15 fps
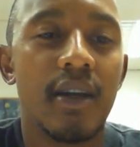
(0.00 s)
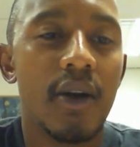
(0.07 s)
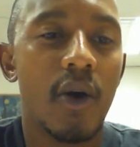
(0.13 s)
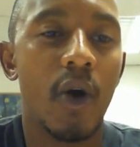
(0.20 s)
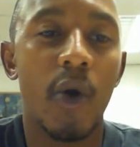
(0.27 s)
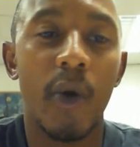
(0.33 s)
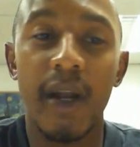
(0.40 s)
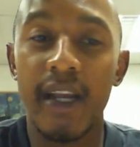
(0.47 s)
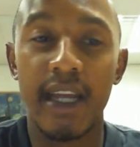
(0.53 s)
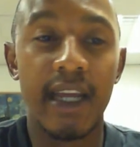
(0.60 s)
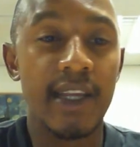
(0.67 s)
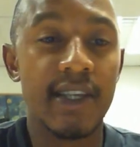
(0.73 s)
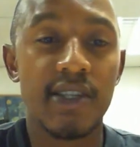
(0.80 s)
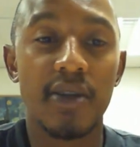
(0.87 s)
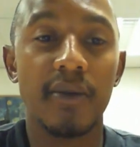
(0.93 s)
or an
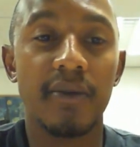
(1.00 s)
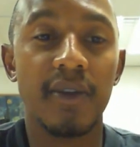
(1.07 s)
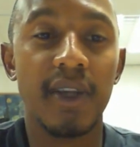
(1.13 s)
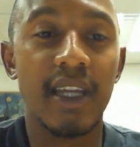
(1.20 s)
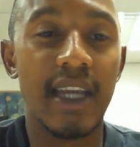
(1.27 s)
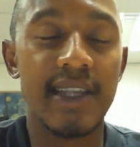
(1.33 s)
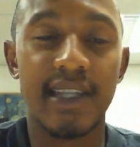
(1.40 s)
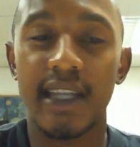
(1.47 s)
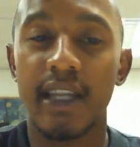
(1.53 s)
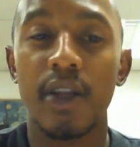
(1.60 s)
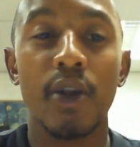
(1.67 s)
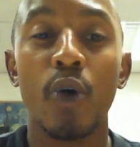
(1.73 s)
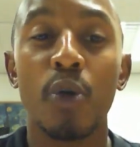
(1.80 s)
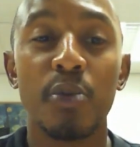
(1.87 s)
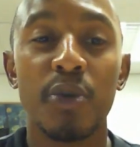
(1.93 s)
SUV as an
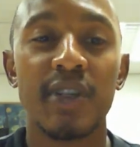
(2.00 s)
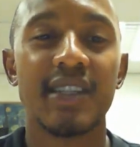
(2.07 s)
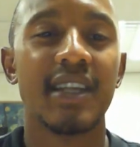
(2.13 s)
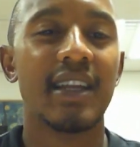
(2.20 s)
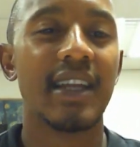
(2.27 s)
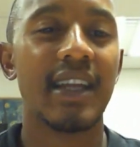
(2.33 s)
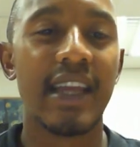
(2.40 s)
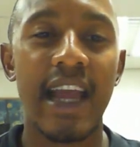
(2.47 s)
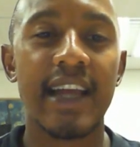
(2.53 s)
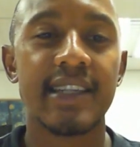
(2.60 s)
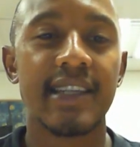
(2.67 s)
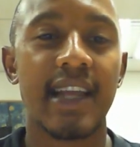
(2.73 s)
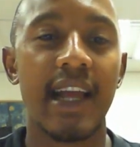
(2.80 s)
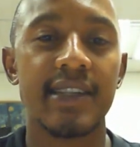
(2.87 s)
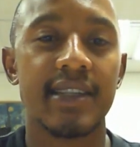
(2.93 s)
enormous gas
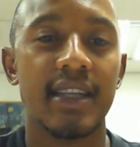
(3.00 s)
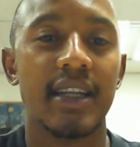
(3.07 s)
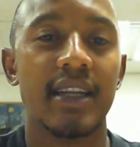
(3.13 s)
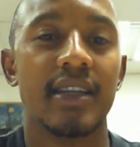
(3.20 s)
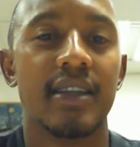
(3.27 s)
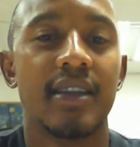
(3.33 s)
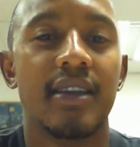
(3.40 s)
guzzler,